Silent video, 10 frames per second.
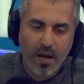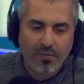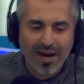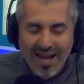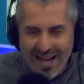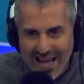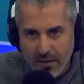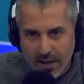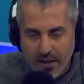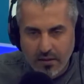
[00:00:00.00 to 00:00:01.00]
by
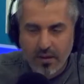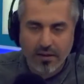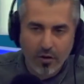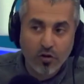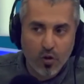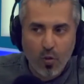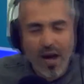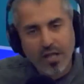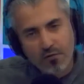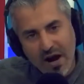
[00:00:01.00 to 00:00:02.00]
claiming that those who
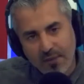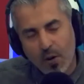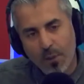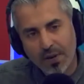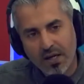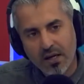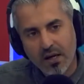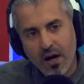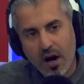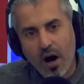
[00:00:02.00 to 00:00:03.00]
wear the red poppy
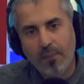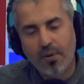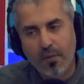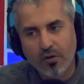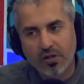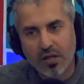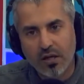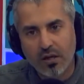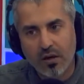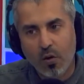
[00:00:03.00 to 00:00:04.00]
are
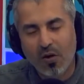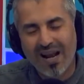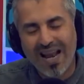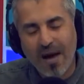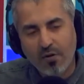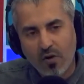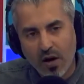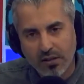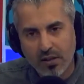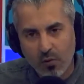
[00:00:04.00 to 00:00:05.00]
promoting or
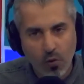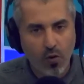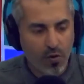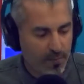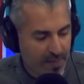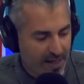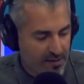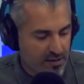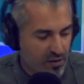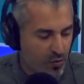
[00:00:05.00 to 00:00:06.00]
glamorizing war,
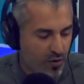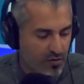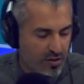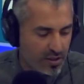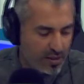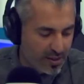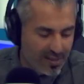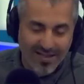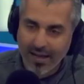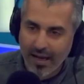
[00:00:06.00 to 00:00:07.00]
as this quote
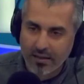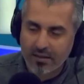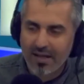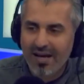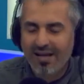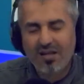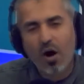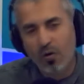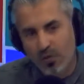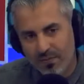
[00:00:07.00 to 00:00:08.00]
indicates. No.